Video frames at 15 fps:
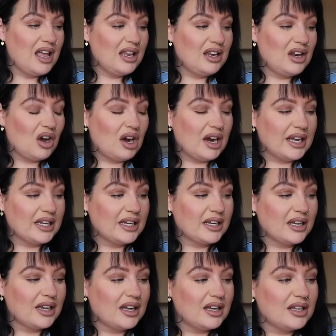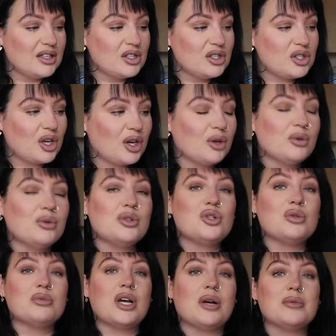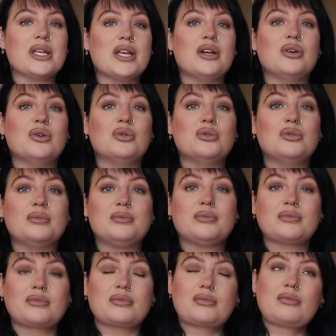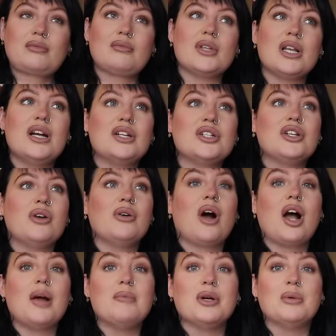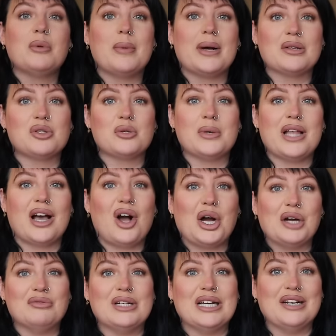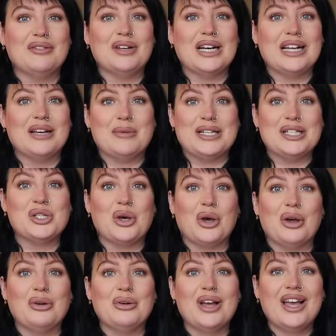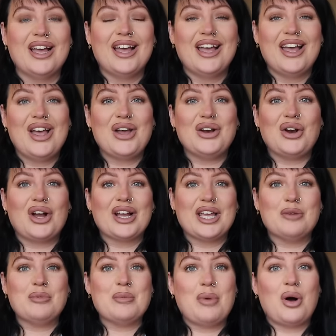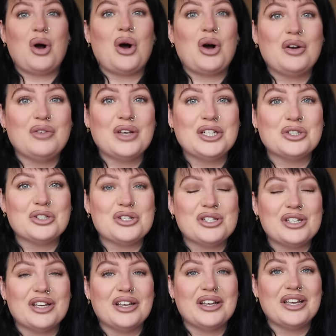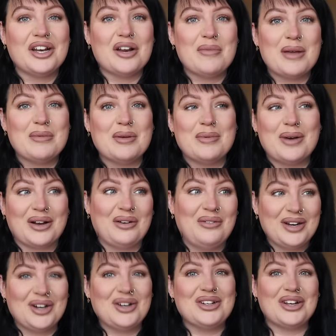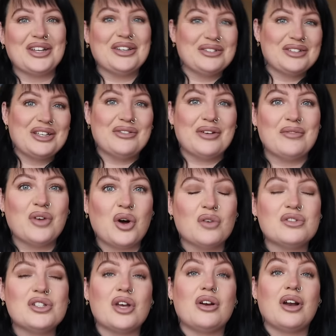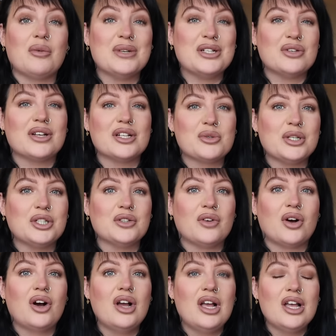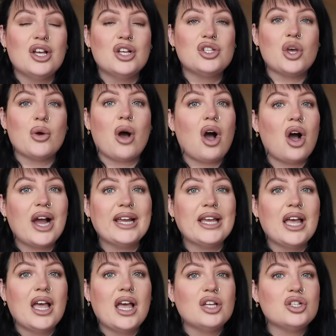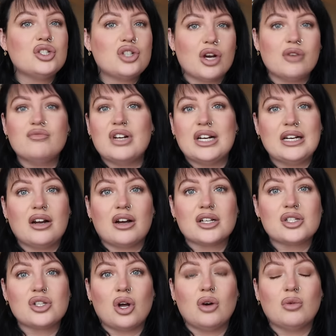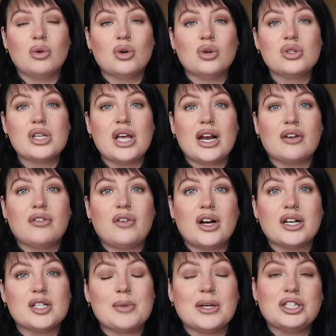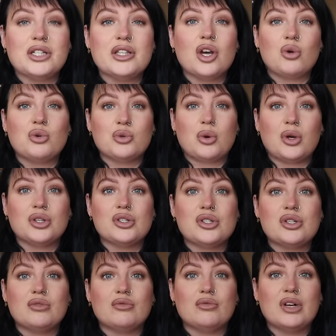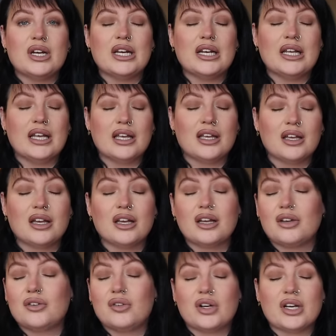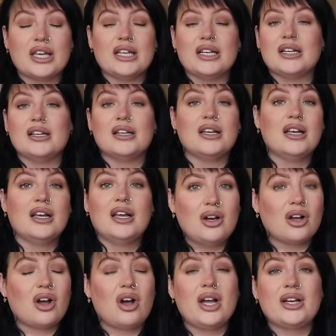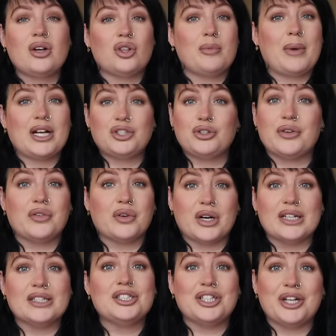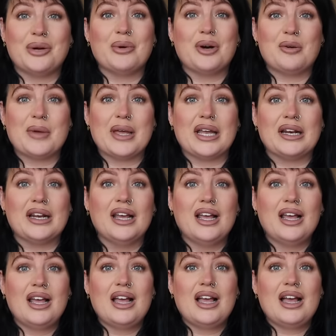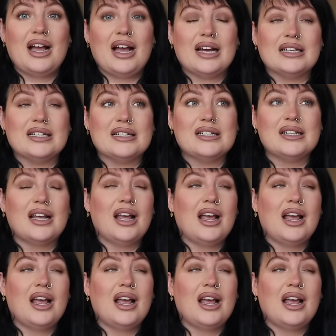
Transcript: like, so sometimes he'll, I don't know, hype me up about something that I really, really am into, and, like, he'll be part of it just to, you know, make me be like, oh my god, like, you're involved. So, like, we do that to each other. So I don't really like Star Wars, and I find especially the older ones really fucking, like, I ain't got the battery for it, do you know what I mean? And